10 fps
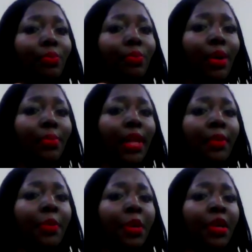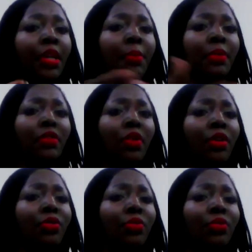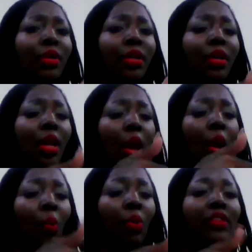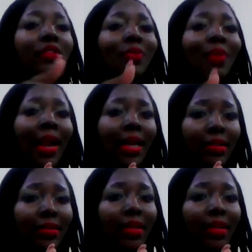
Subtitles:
Point blank, period. Let me start doing what's right.